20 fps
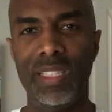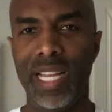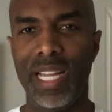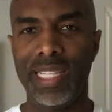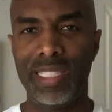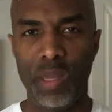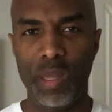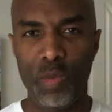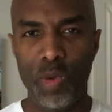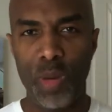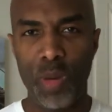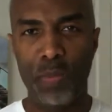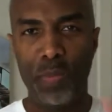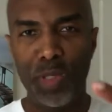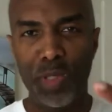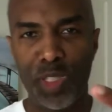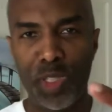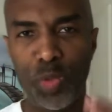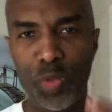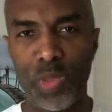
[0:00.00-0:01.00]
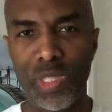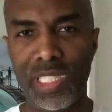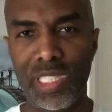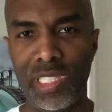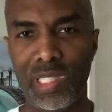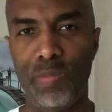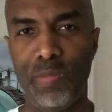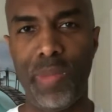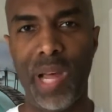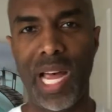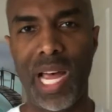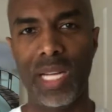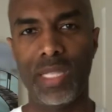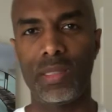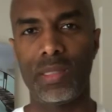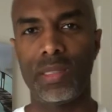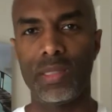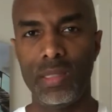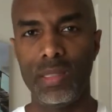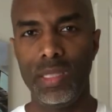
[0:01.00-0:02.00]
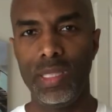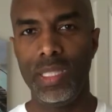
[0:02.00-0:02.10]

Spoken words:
Like, they want to put you in this box.